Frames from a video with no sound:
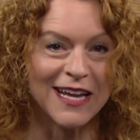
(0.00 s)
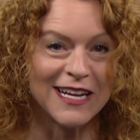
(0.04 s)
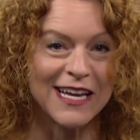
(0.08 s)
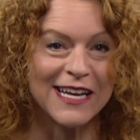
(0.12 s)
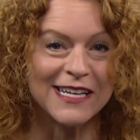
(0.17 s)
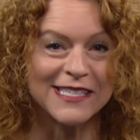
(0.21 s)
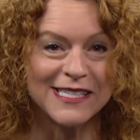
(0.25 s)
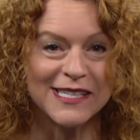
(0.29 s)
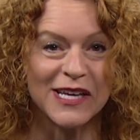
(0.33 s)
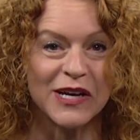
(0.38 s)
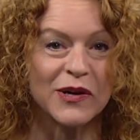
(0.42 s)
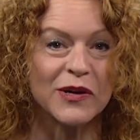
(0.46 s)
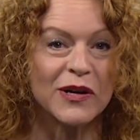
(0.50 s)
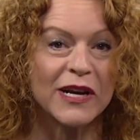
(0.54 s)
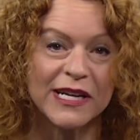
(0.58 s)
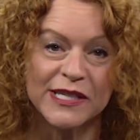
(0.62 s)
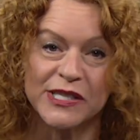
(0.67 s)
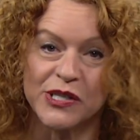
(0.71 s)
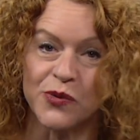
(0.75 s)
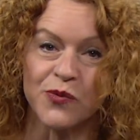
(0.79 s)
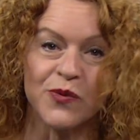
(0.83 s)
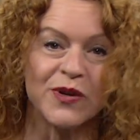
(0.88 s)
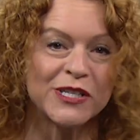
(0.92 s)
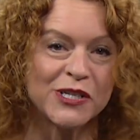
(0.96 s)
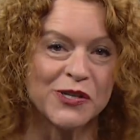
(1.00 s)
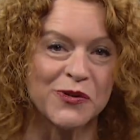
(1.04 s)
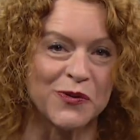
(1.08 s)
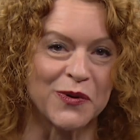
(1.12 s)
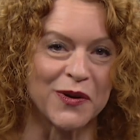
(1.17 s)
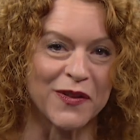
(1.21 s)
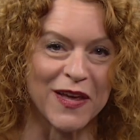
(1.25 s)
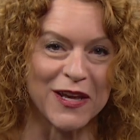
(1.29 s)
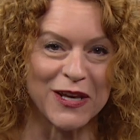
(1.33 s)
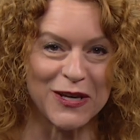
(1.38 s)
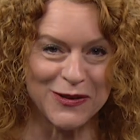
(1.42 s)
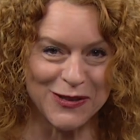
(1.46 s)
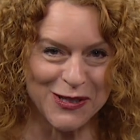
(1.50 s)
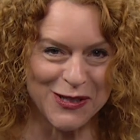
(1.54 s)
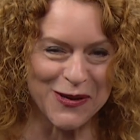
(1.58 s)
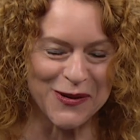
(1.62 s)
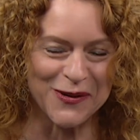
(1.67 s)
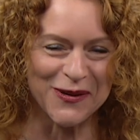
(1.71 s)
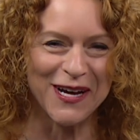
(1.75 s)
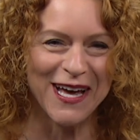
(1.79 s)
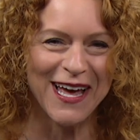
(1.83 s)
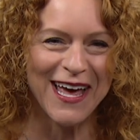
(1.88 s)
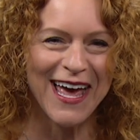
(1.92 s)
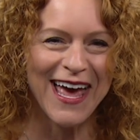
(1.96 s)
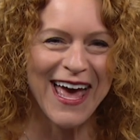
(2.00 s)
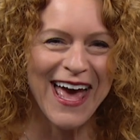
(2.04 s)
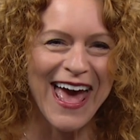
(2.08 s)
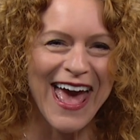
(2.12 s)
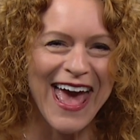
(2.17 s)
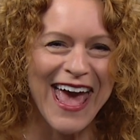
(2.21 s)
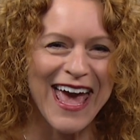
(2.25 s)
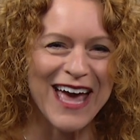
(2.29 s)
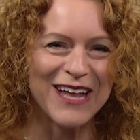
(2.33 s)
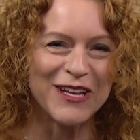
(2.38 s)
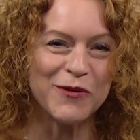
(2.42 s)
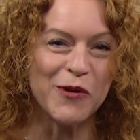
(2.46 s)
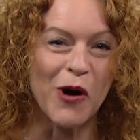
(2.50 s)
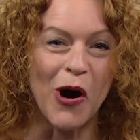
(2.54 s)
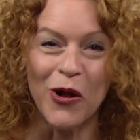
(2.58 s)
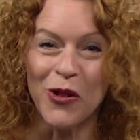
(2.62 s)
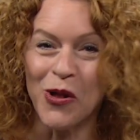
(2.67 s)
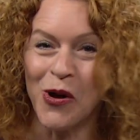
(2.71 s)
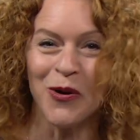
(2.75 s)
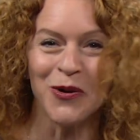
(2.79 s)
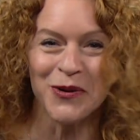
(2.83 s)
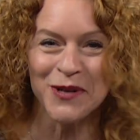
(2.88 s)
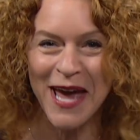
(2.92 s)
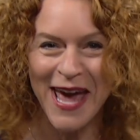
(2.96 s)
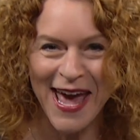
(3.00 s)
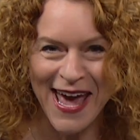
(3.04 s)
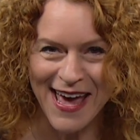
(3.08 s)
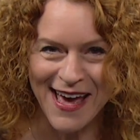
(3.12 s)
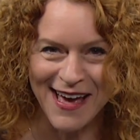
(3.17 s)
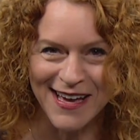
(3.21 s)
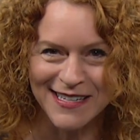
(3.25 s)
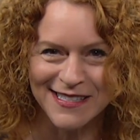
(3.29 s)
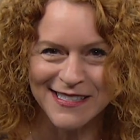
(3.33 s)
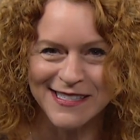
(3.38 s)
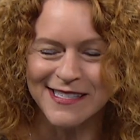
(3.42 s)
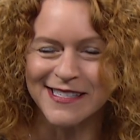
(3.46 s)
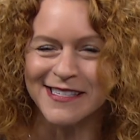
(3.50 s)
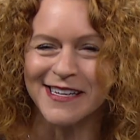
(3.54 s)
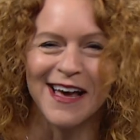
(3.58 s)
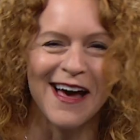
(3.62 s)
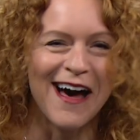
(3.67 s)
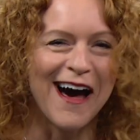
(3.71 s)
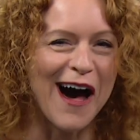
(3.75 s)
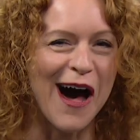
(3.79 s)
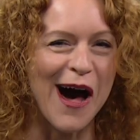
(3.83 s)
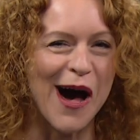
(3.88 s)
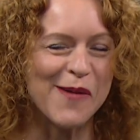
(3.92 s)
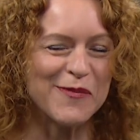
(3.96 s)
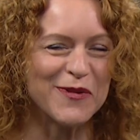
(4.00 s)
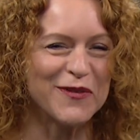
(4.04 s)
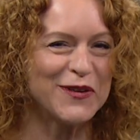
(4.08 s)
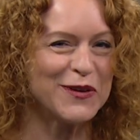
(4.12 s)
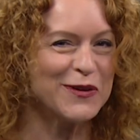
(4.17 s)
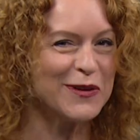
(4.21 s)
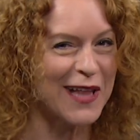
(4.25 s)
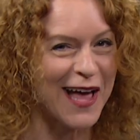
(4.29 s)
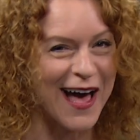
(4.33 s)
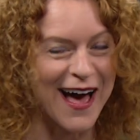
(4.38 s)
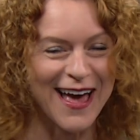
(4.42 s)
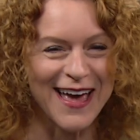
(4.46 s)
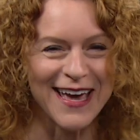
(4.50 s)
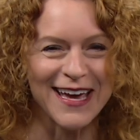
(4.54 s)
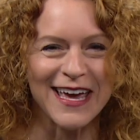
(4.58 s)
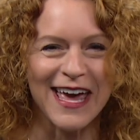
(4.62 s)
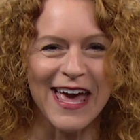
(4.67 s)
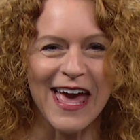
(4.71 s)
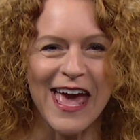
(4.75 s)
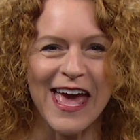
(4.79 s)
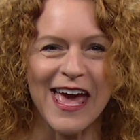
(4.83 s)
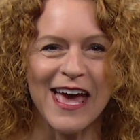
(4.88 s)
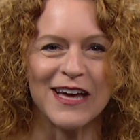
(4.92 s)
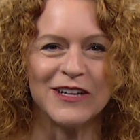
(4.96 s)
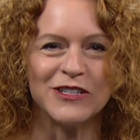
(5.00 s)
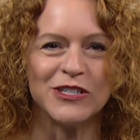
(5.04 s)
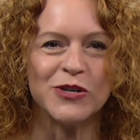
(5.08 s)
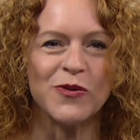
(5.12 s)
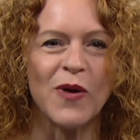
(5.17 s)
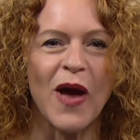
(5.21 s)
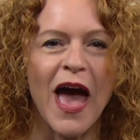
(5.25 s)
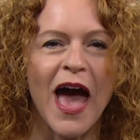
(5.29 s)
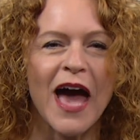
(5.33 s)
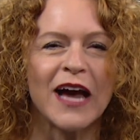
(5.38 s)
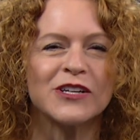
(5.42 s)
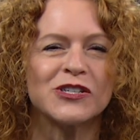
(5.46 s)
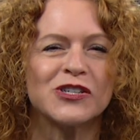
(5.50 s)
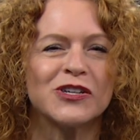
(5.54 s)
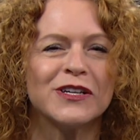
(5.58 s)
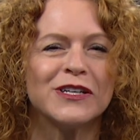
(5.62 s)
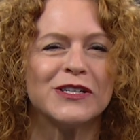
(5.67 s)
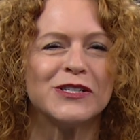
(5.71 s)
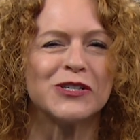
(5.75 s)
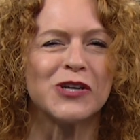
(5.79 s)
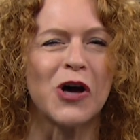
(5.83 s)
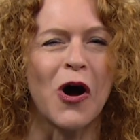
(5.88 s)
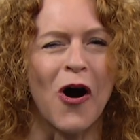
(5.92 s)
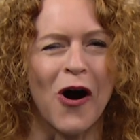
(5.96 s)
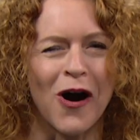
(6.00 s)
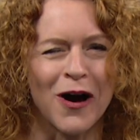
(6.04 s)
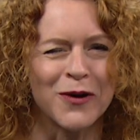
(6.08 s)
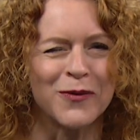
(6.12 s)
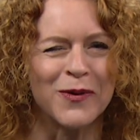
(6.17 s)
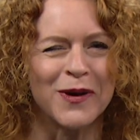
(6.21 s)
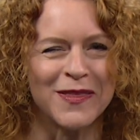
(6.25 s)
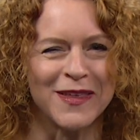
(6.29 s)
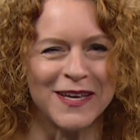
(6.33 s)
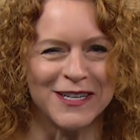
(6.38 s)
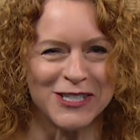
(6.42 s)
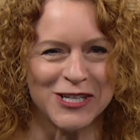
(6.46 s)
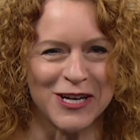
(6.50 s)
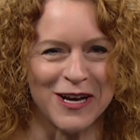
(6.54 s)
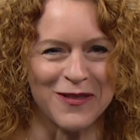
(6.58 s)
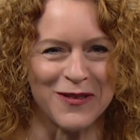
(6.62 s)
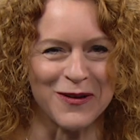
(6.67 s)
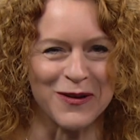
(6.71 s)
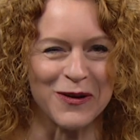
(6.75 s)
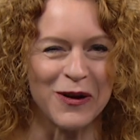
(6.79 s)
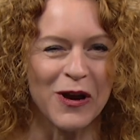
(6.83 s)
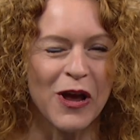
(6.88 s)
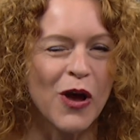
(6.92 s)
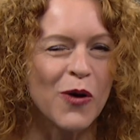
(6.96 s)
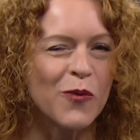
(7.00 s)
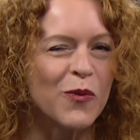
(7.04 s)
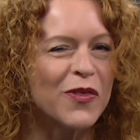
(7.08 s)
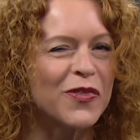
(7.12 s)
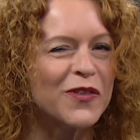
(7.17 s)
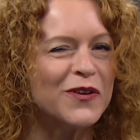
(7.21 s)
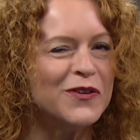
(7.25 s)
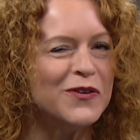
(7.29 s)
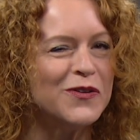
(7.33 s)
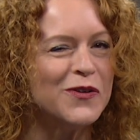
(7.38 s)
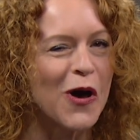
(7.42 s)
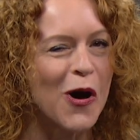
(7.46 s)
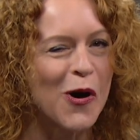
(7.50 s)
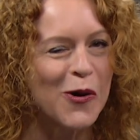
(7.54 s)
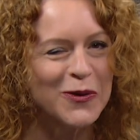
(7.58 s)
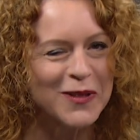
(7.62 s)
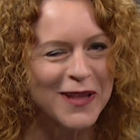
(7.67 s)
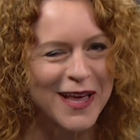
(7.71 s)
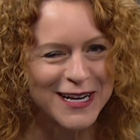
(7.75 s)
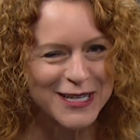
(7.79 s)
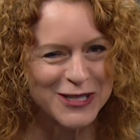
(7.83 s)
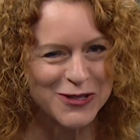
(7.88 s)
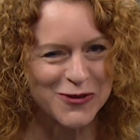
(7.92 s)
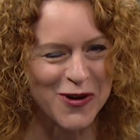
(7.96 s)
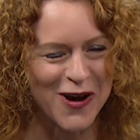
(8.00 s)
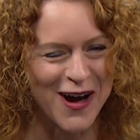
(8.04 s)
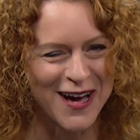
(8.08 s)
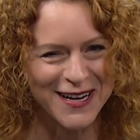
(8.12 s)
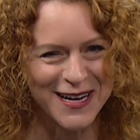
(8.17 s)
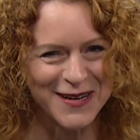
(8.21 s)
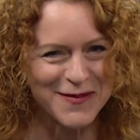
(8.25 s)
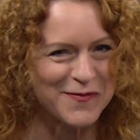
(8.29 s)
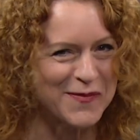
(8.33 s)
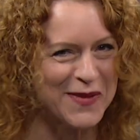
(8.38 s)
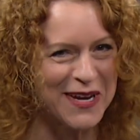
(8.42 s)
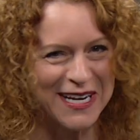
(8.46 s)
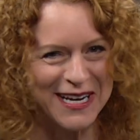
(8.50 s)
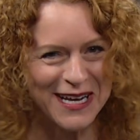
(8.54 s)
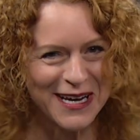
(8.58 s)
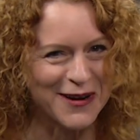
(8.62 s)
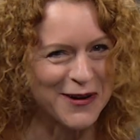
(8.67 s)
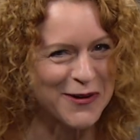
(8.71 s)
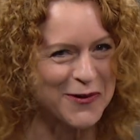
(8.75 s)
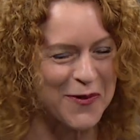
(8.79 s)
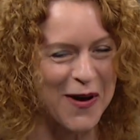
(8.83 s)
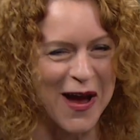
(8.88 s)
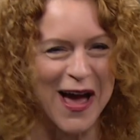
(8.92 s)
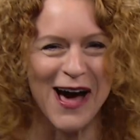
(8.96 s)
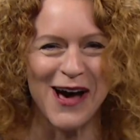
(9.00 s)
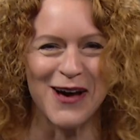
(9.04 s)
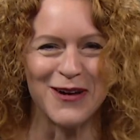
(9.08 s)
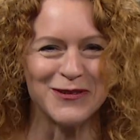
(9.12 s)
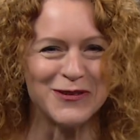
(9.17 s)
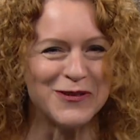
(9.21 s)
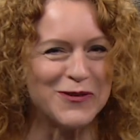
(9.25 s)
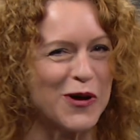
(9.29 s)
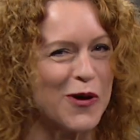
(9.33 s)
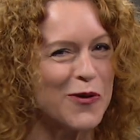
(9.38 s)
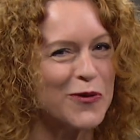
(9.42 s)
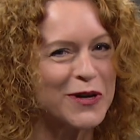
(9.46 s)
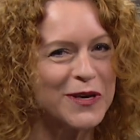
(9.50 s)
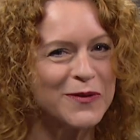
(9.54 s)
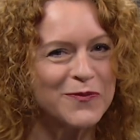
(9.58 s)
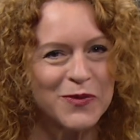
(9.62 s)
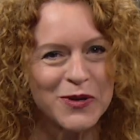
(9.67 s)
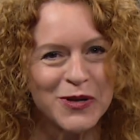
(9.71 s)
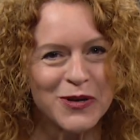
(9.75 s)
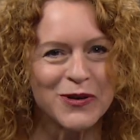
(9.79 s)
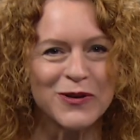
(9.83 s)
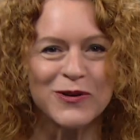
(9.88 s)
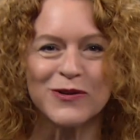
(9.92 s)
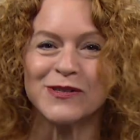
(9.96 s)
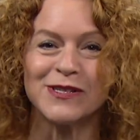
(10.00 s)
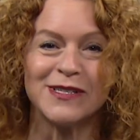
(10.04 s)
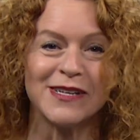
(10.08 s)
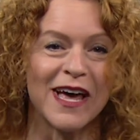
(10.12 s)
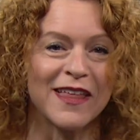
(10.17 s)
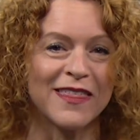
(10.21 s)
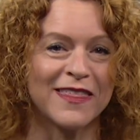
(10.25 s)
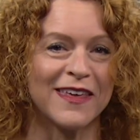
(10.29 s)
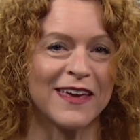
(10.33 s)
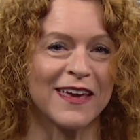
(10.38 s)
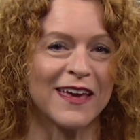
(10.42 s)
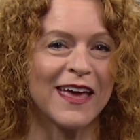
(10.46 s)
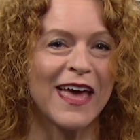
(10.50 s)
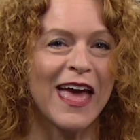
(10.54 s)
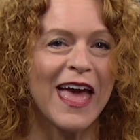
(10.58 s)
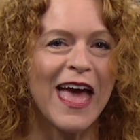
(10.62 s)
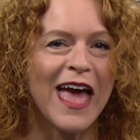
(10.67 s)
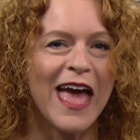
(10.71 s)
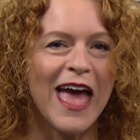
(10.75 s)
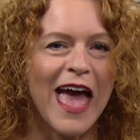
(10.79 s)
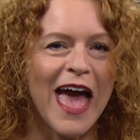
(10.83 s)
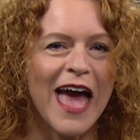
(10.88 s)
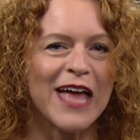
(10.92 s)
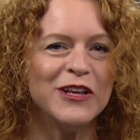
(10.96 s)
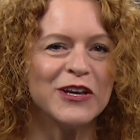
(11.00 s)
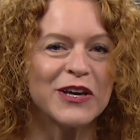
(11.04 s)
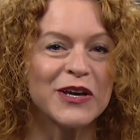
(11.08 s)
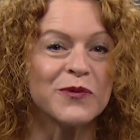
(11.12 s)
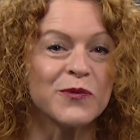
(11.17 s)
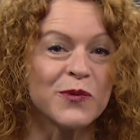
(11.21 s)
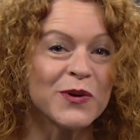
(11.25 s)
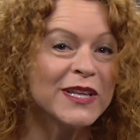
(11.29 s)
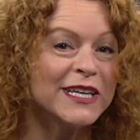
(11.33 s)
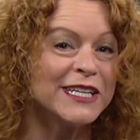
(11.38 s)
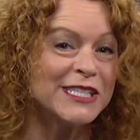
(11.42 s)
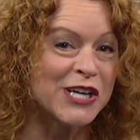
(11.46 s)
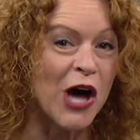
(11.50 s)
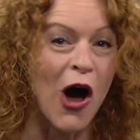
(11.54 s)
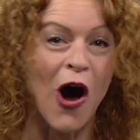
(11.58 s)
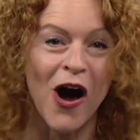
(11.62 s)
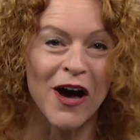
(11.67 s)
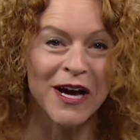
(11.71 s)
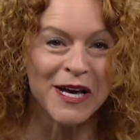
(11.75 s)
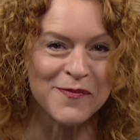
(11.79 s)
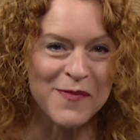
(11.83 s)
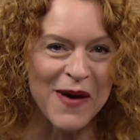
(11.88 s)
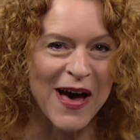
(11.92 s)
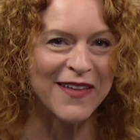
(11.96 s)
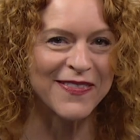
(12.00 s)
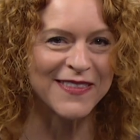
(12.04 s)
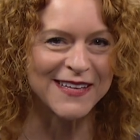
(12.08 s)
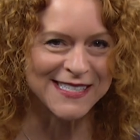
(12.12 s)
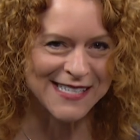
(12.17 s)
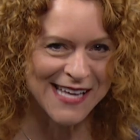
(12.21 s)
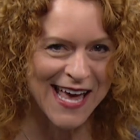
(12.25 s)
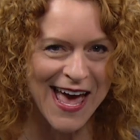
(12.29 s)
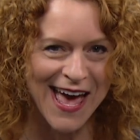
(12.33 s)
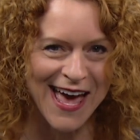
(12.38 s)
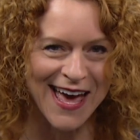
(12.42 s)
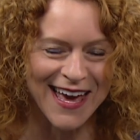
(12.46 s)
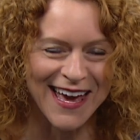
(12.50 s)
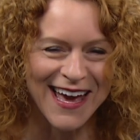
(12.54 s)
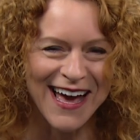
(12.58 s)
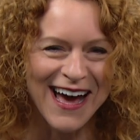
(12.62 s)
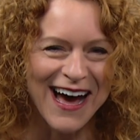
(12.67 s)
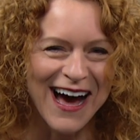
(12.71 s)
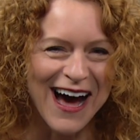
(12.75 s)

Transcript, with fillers: It's a it's a ritual that you do, and you all hold hands um, if you like, and you actually talk with each other with no electronic media around, no computers, nothing, and you can really talk about the day.